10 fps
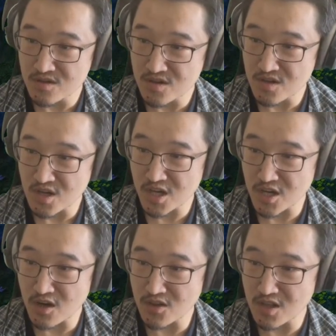
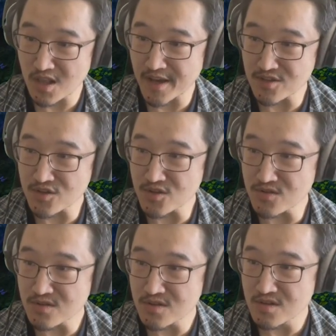Click on the lantern
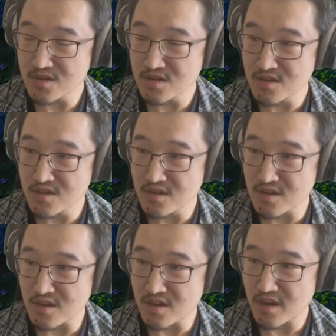
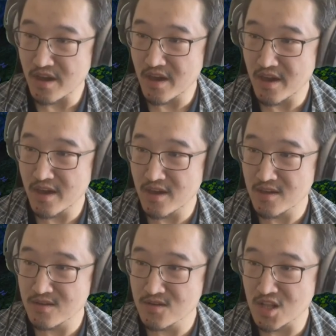
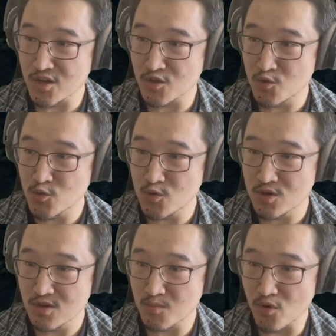and click through
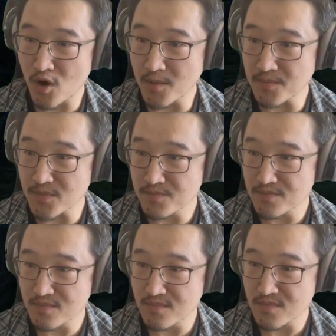the prompt.
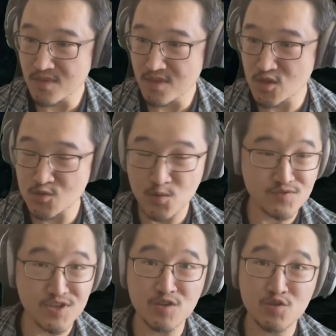This will
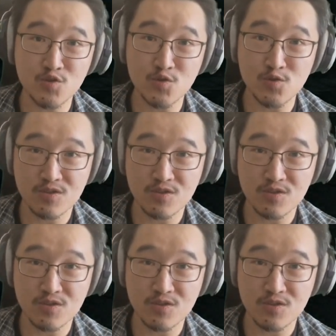take you